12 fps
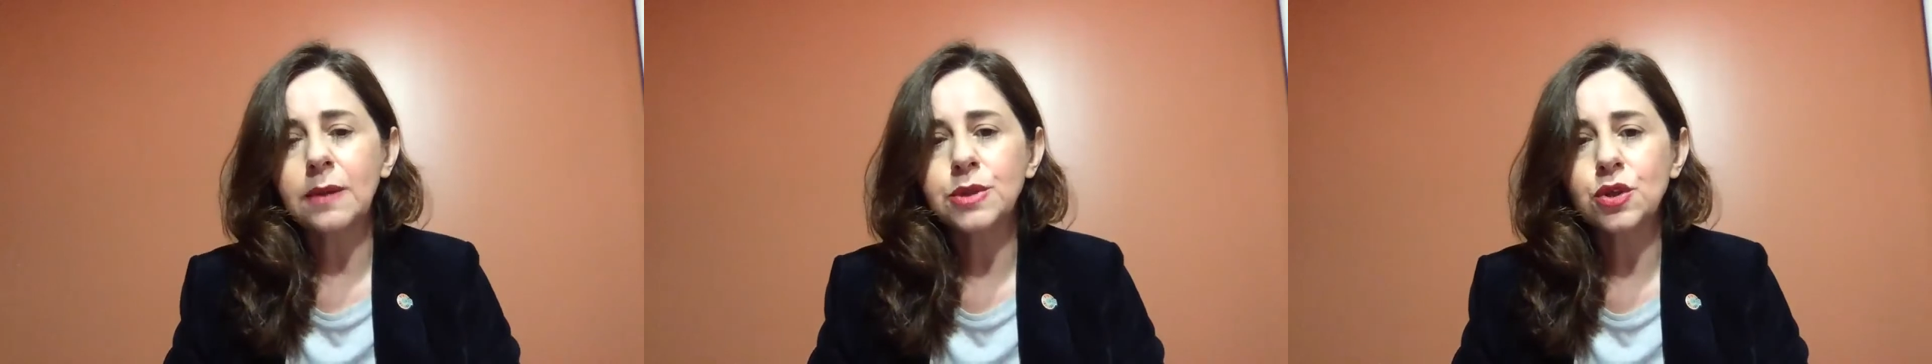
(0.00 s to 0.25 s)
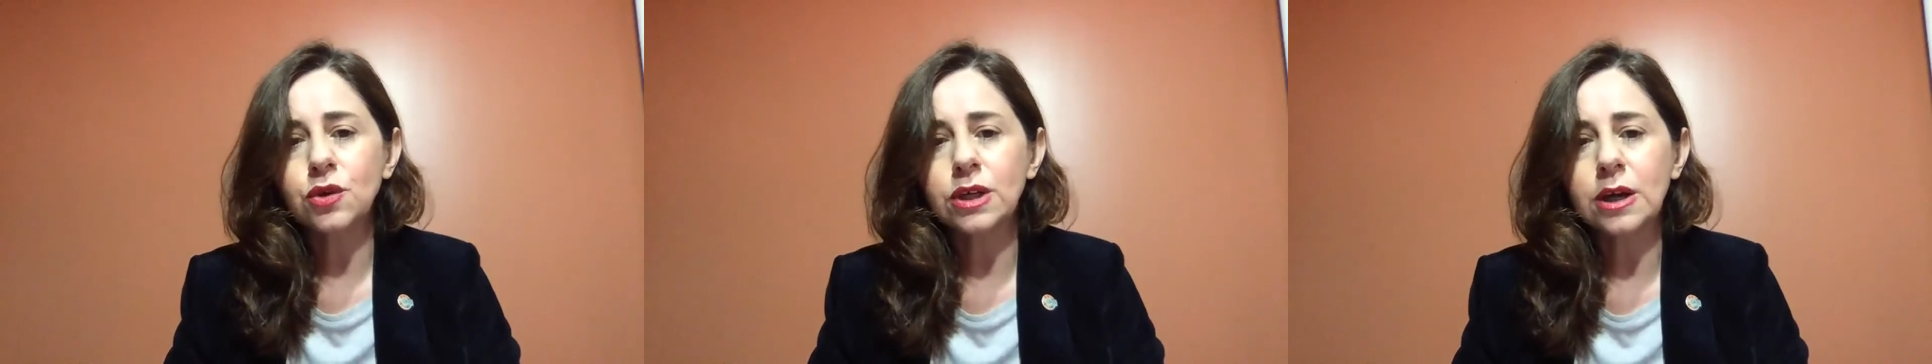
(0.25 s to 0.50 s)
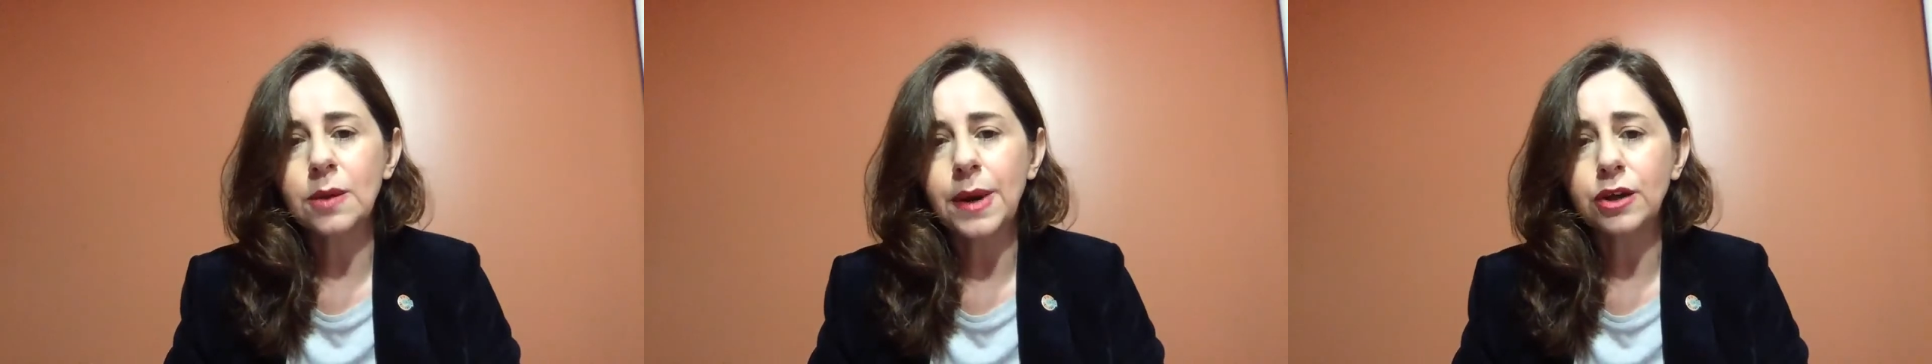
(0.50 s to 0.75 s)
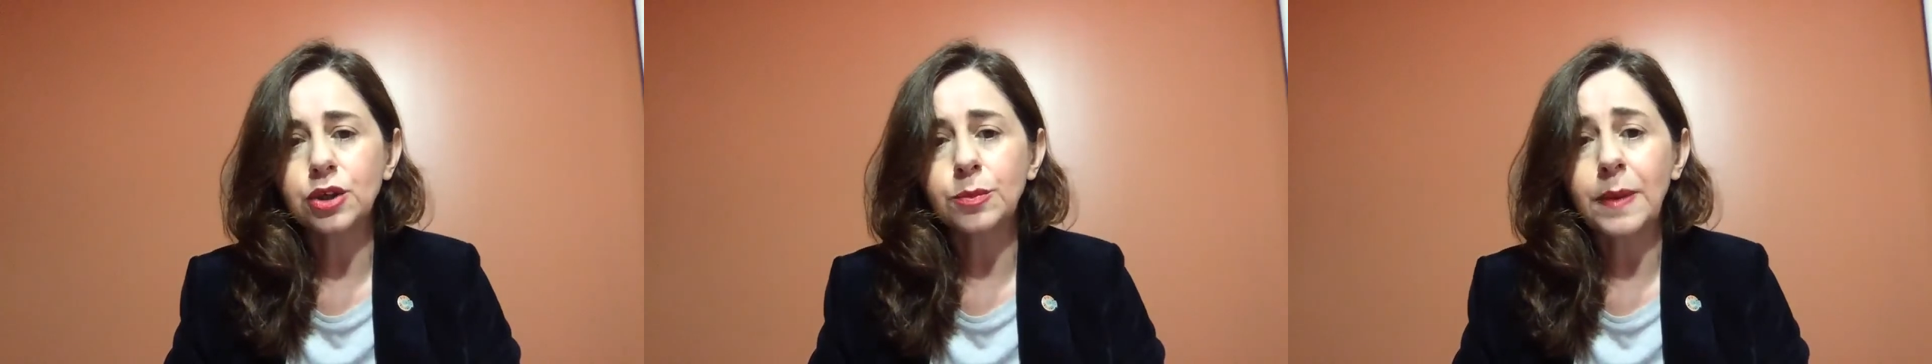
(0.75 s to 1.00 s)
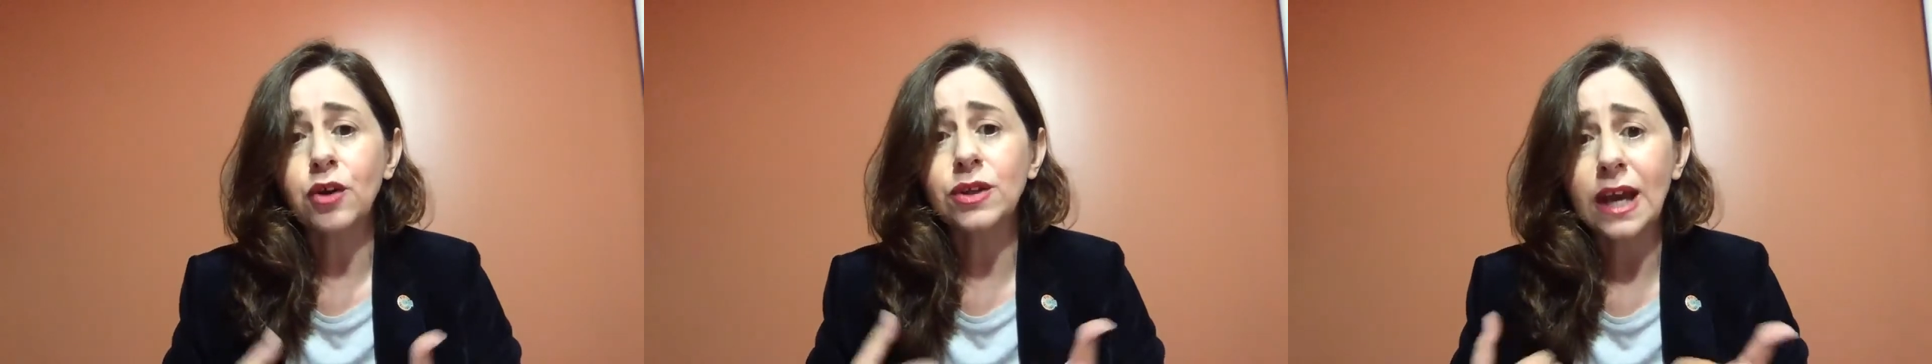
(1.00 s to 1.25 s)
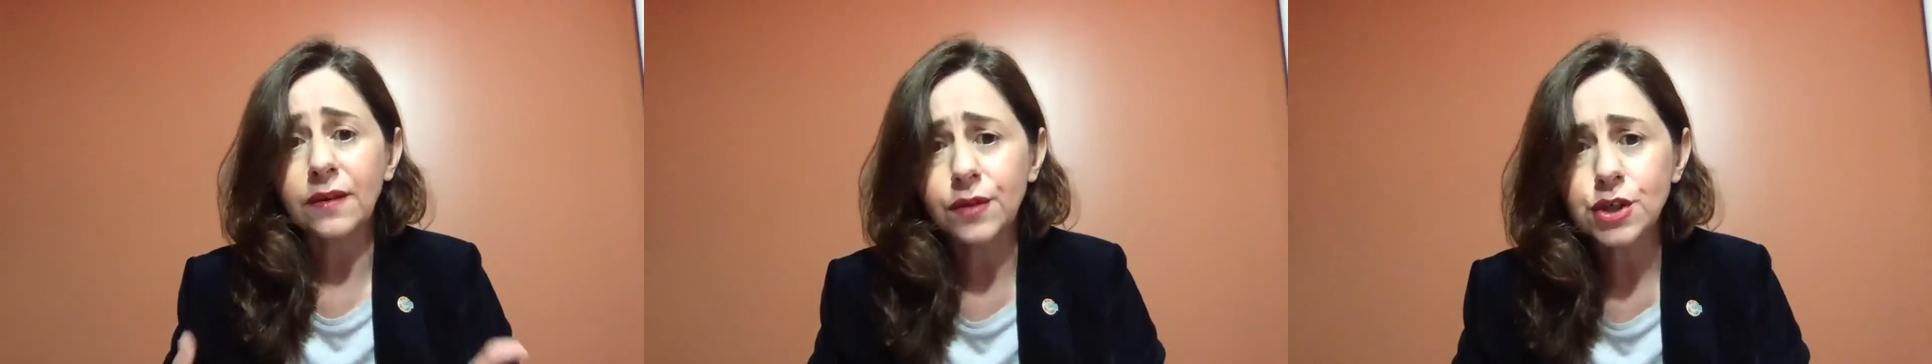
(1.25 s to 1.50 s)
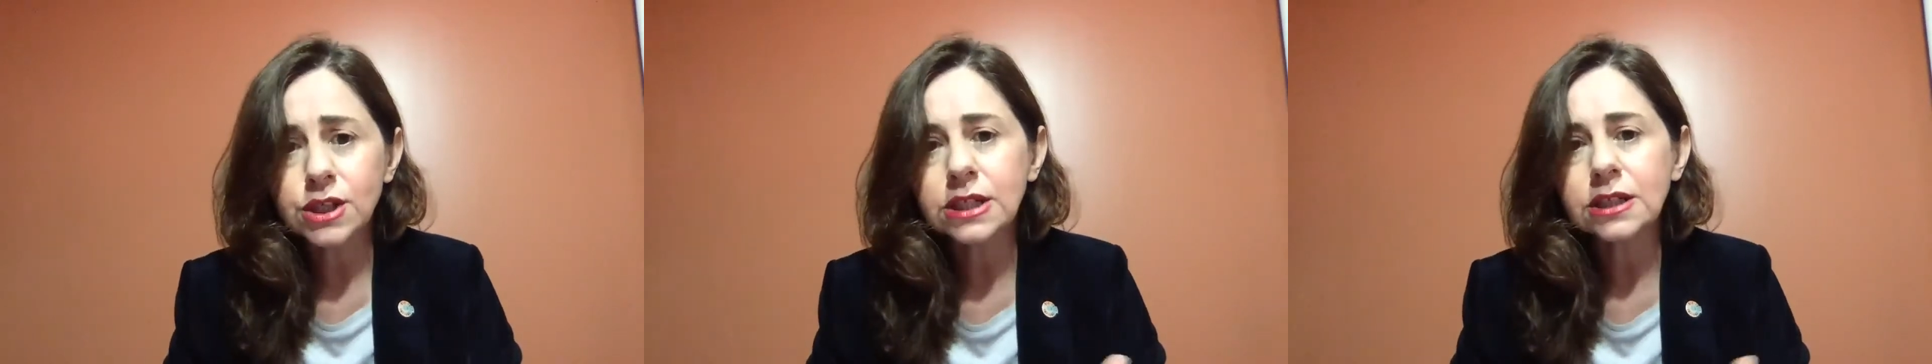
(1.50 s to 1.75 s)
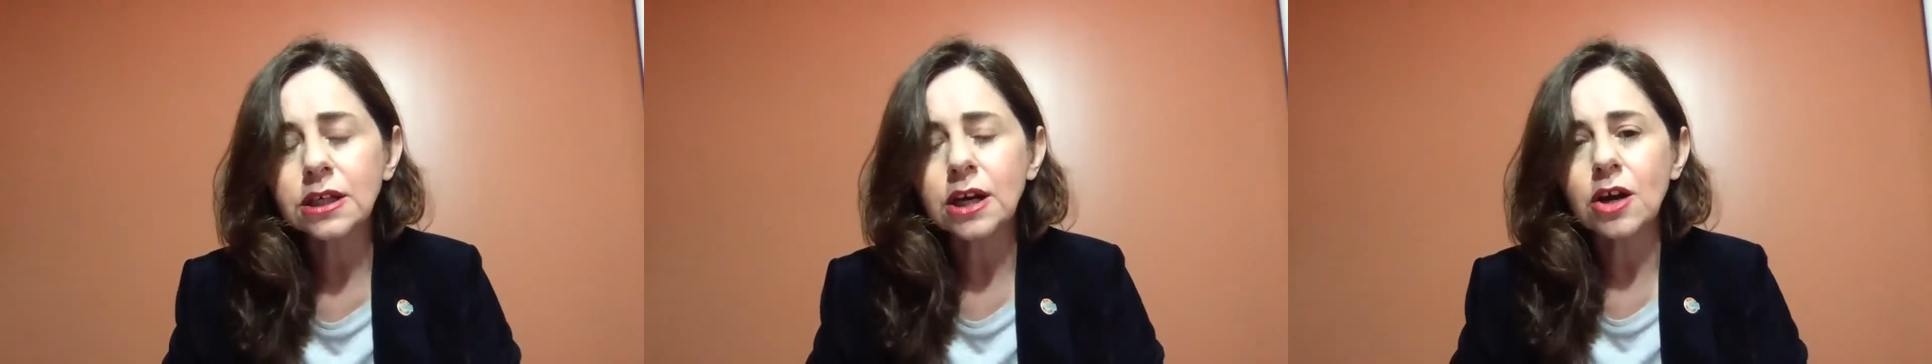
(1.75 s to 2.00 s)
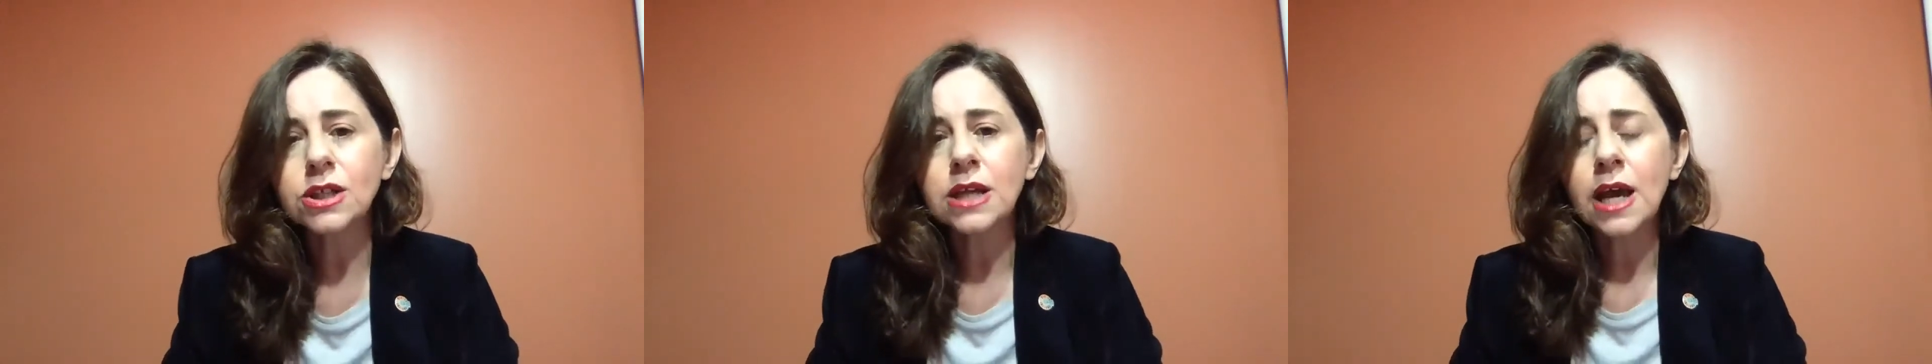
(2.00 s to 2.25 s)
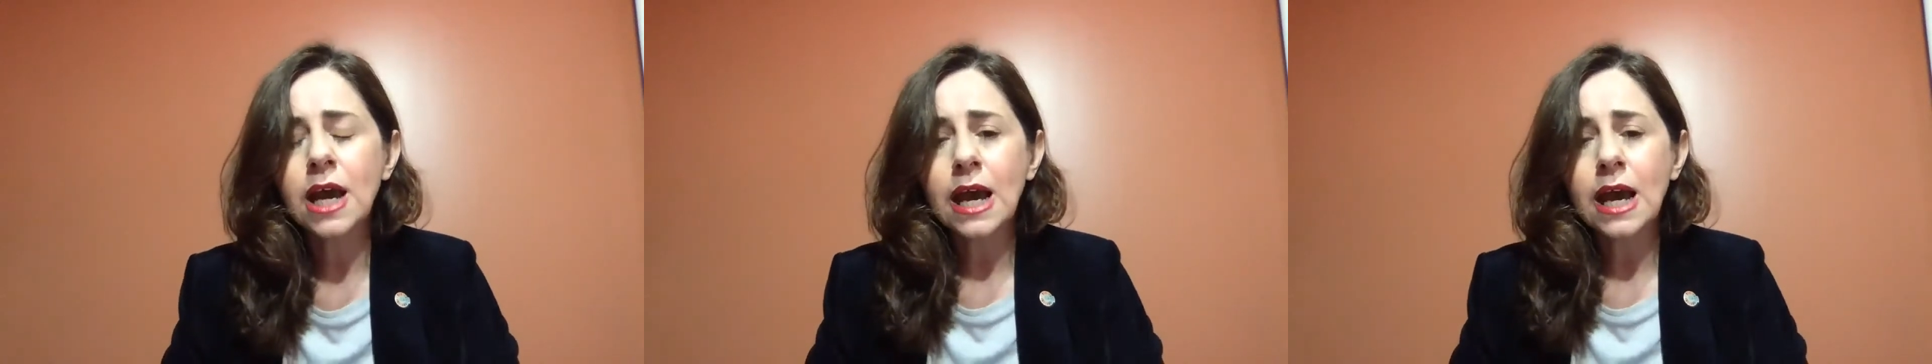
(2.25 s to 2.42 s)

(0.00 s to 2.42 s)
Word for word: I'm talking about biodiversity loss,